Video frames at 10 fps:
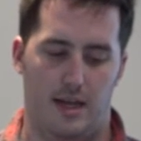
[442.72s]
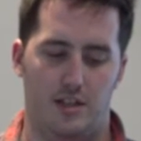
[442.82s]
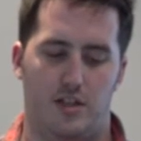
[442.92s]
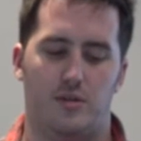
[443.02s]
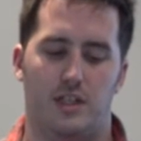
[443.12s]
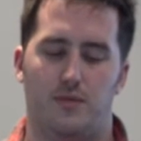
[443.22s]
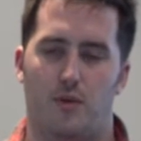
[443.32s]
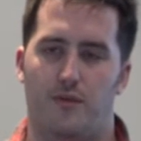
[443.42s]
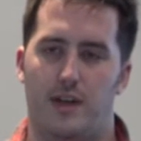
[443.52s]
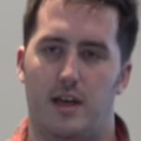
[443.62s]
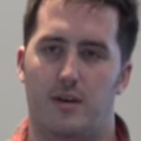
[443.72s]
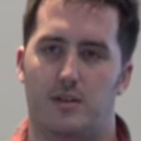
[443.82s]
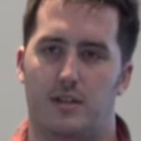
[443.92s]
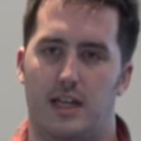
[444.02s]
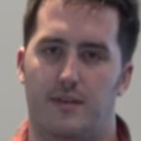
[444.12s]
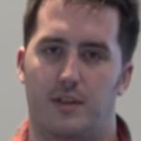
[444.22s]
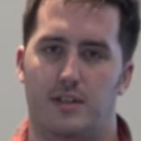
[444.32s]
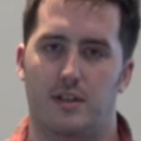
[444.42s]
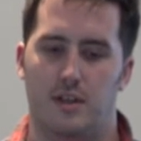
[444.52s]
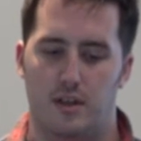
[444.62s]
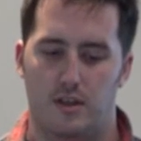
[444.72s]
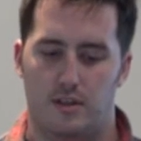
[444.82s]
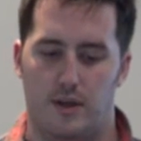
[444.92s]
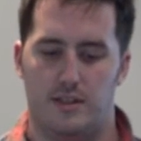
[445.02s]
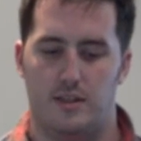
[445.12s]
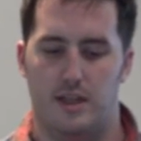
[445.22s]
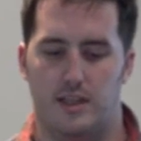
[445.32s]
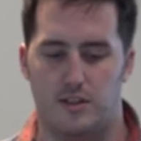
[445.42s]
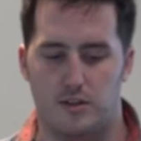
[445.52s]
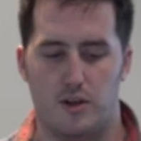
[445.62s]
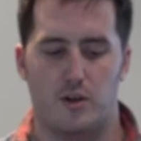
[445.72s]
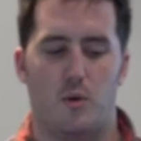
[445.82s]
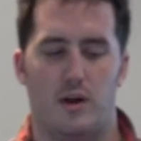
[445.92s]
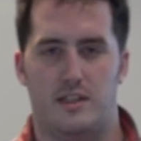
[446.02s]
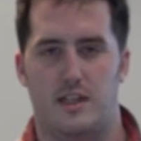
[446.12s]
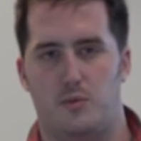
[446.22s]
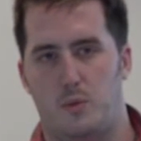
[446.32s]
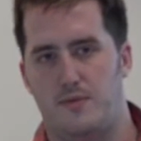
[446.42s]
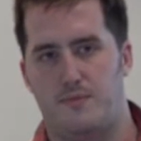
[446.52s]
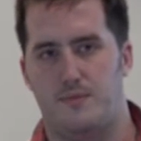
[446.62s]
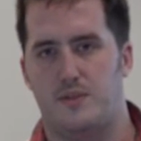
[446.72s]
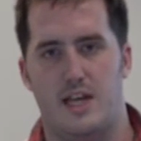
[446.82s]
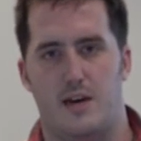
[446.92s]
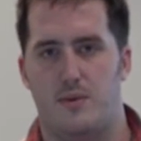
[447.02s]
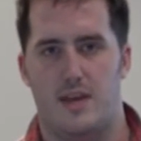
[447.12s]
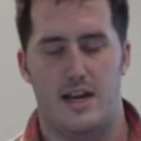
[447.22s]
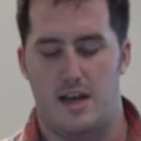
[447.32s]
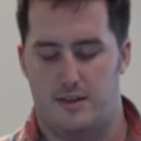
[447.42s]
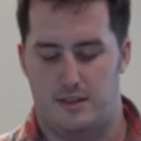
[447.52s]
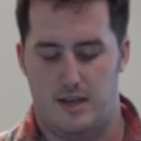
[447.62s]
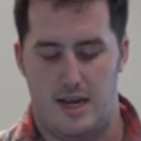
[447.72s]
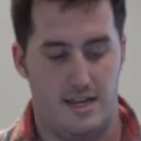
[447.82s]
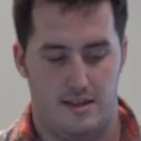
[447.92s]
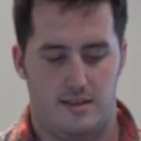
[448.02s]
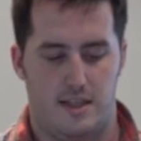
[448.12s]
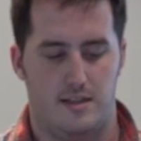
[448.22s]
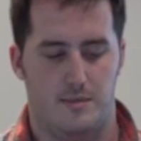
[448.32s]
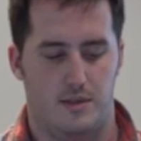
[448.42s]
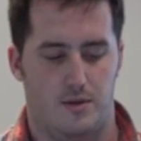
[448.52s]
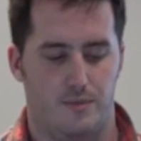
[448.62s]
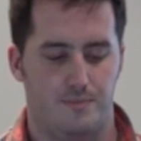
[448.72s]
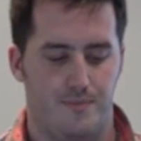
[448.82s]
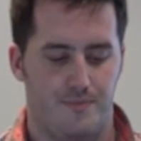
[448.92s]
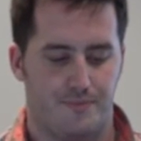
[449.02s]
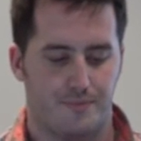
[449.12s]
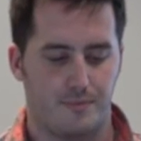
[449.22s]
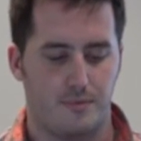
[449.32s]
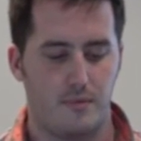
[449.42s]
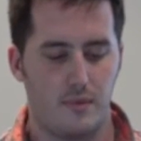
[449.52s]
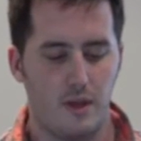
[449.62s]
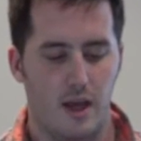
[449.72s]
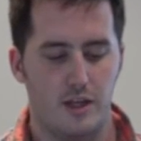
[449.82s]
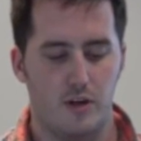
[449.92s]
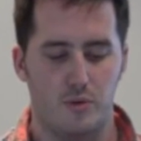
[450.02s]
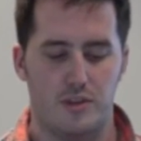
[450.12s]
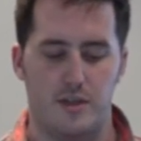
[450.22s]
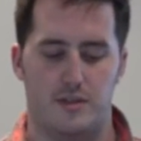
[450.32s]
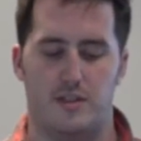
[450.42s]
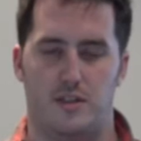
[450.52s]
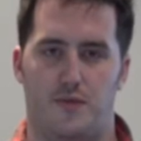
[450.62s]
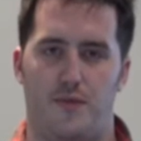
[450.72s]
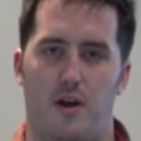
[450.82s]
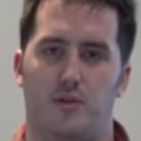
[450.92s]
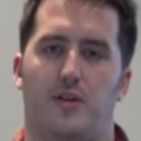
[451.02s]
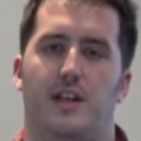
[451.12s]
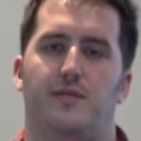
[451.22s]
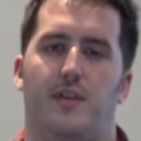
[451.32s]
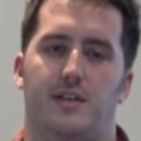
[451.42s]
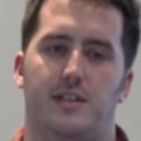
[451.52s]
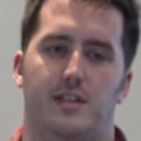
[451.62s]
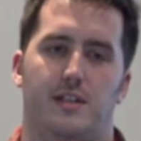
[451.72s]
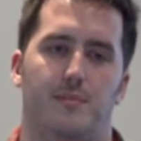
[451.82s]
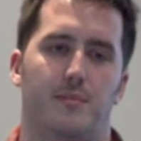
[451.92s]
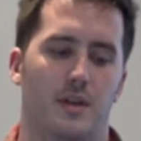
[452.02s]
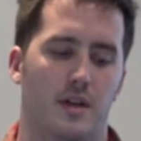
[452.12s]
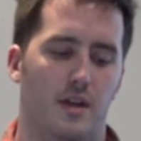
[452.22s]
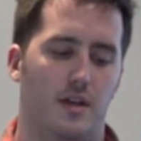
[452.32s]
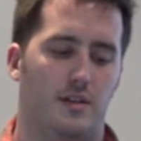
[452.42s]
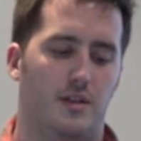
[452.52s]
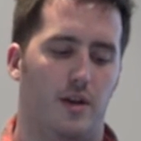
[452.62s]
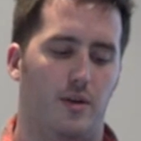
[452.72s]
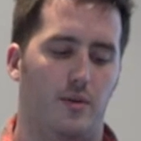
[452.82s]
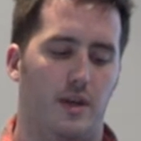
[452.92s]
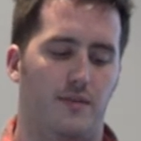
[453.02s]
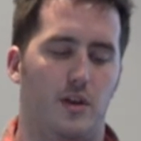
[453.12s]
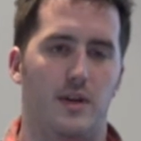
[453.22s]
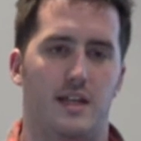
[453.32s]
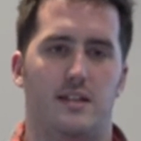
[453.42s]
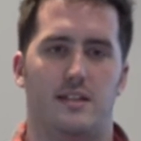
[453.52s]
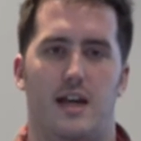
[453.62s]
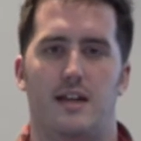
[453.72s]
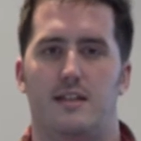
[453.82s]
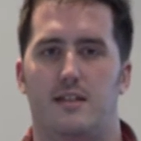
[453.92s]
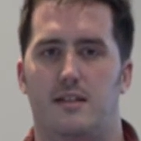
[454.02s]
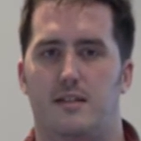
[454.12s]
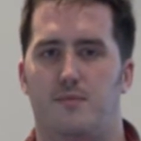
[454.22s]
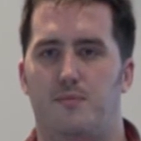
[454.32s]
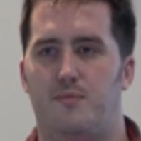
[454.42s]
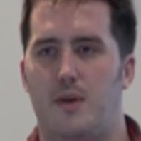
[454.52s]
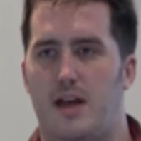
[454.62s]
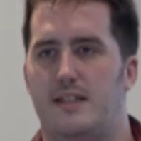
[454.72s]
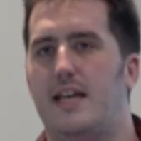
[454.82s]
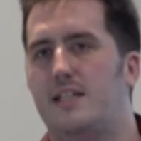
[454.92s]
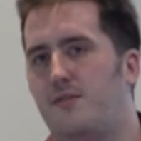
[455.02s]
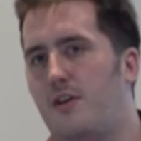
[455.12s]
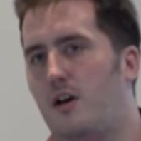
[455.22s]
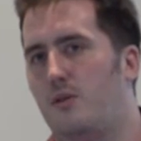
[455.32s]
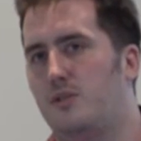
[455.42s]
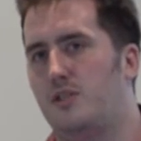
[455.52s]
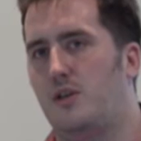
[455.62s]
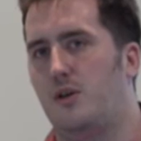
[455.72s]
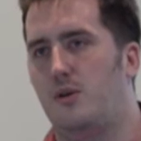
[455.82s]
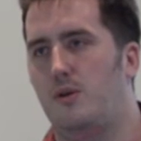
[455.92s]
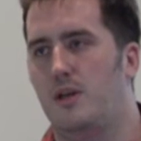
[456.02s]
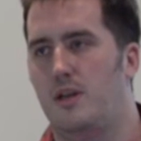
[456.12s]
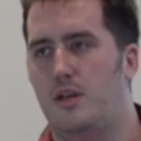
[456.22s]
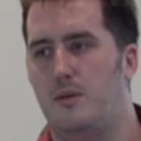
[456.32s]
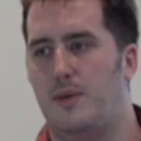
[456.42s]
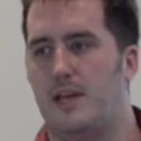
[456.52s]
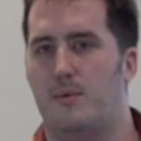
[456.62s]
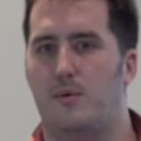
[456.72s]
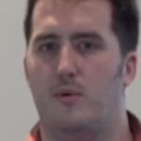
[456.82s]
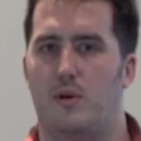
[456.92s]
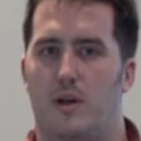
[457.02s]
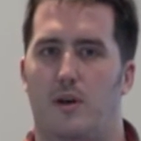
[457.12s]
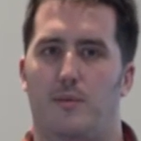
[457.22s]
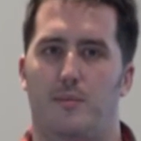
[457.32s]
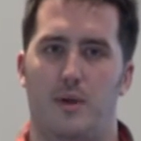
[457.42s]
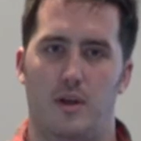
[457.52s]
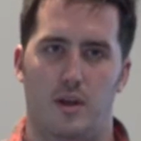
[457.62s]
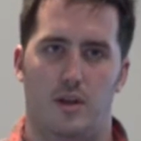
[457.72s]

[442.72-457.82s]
H.264 videos are delivered, so it's as good a quality as we've seen with any system at all. You can also use this as a file transfer system. So if you need to send data files to people,